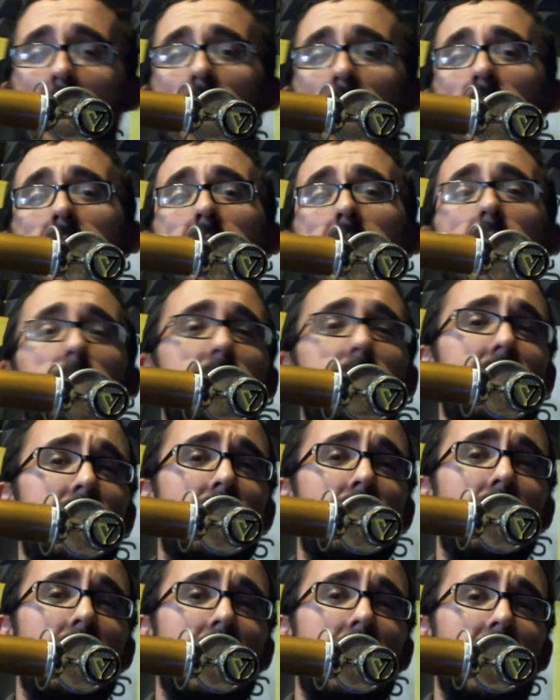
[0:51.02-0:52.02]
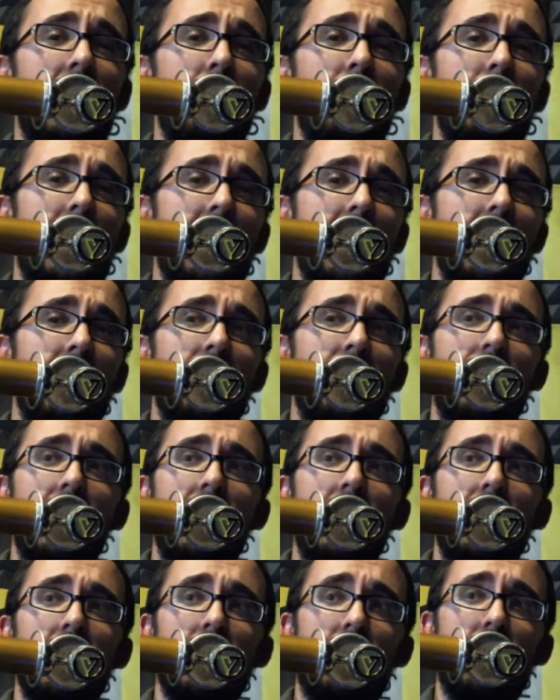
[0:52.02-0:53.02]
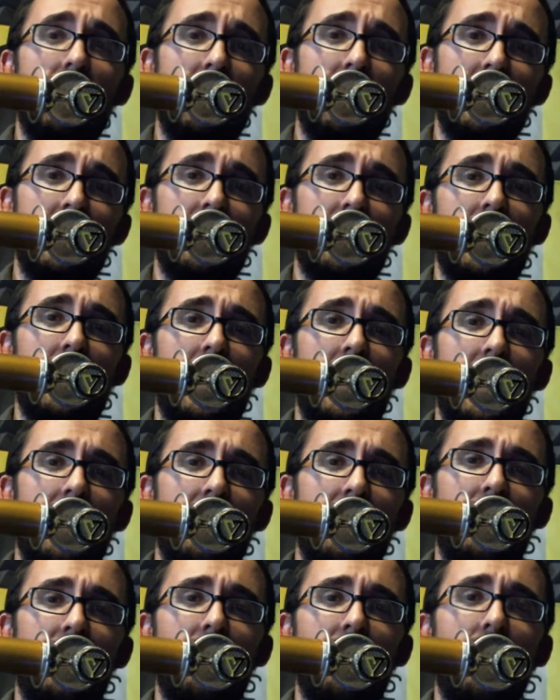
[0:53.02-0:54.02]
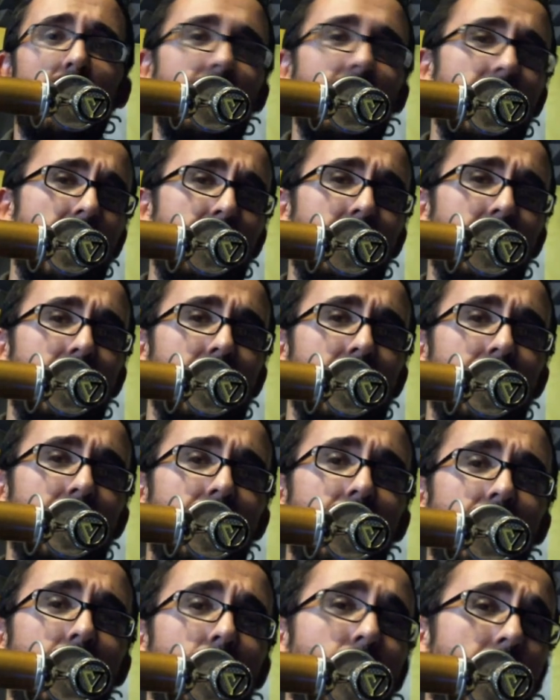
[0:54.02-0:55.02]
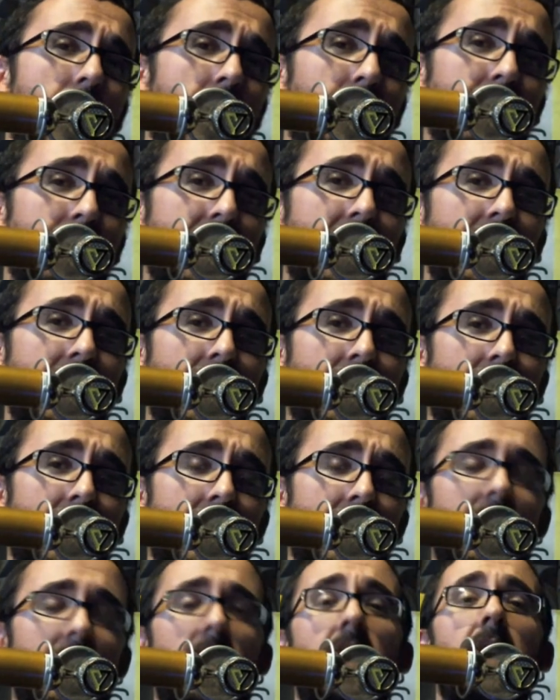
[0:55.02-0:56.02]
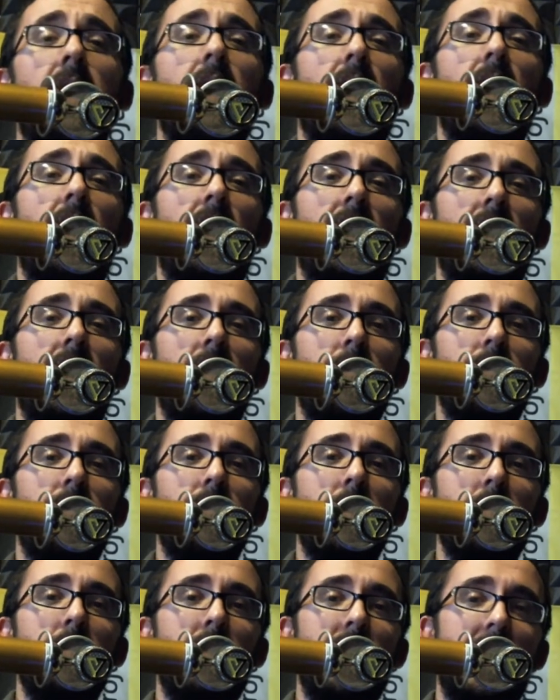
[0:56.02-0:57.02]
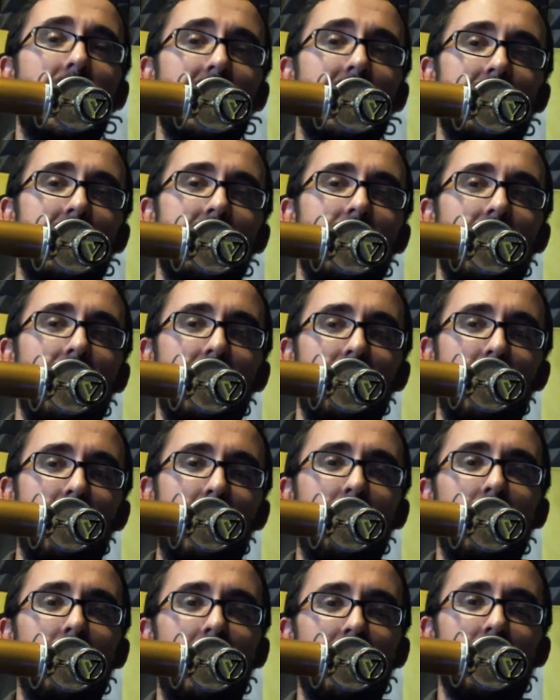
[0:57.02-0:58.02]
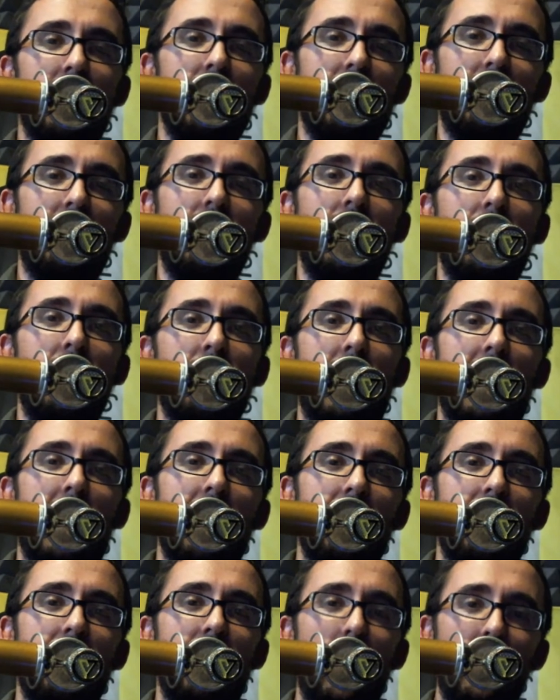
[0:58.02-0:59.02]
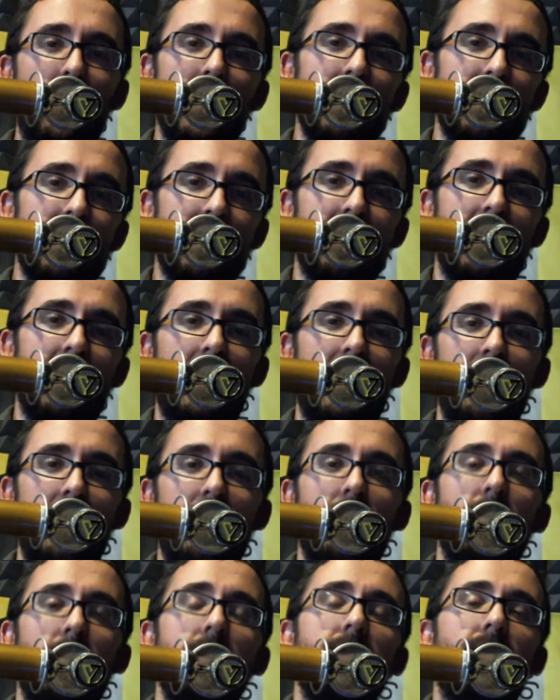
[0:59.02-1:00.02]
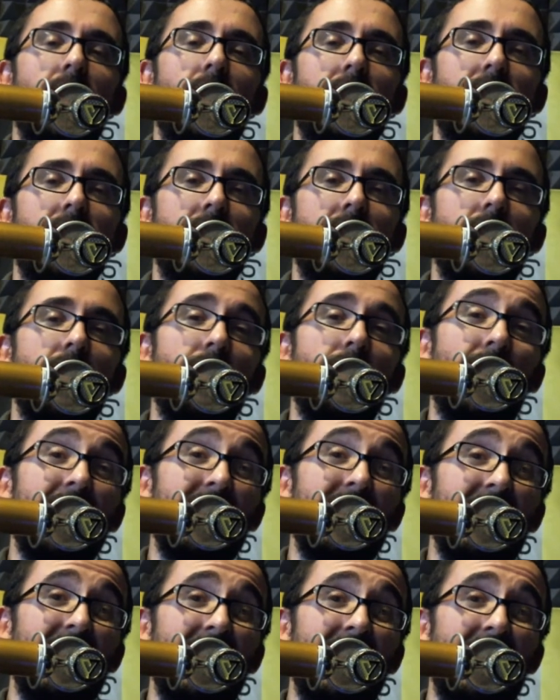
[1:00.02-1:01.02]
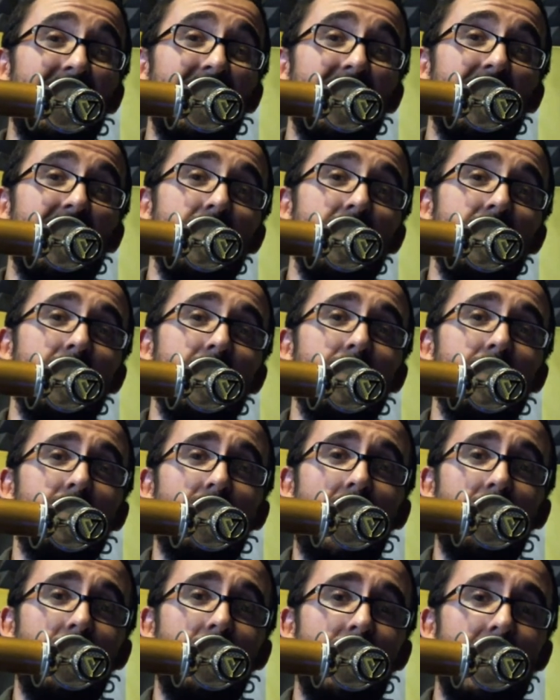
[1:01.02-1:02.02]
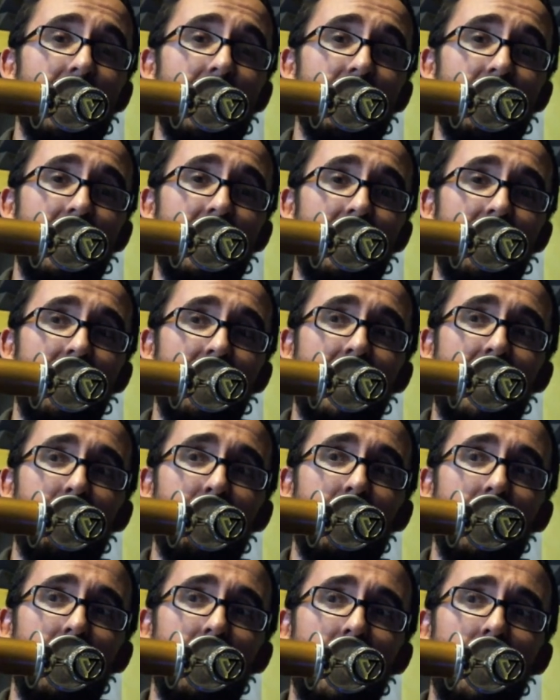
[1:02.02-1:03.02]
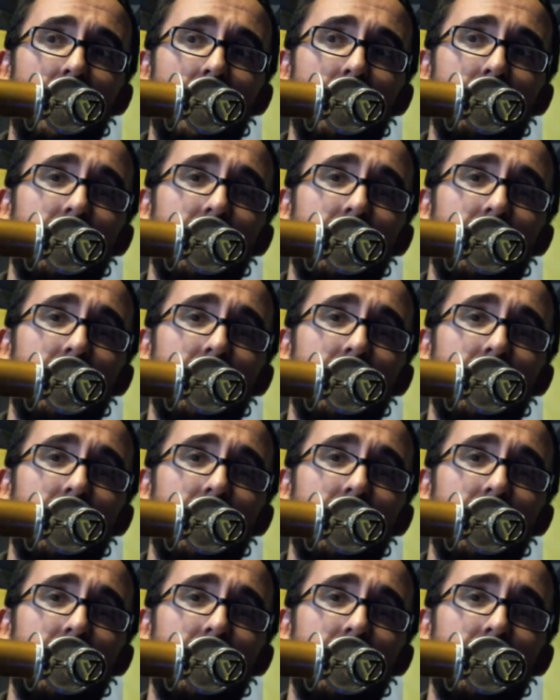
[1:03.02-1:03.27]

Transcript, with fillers: Now, I'm still going to keep making videos for this channel. I've already uploaded a few while I'm here, but that's the Rebel Love Show is really my focus, and you can always find the link to subscribe to that channel down below.